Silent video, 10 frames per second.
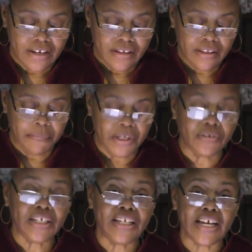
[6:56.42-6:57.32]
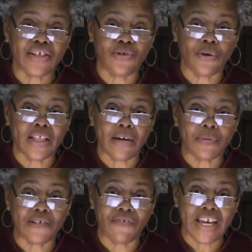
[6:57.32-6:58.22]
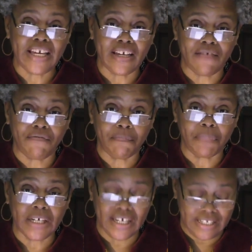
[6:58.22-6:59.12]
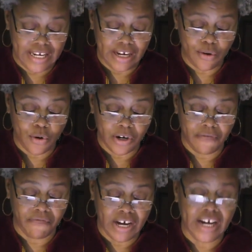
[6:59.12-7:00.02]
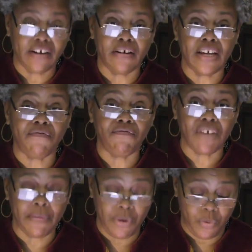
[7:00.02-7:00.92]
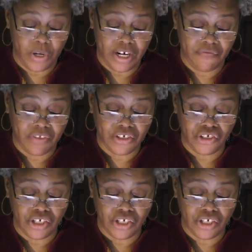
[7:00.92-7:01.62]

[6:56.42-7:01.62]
The building next door that was vacant because it had caught on fire in February of this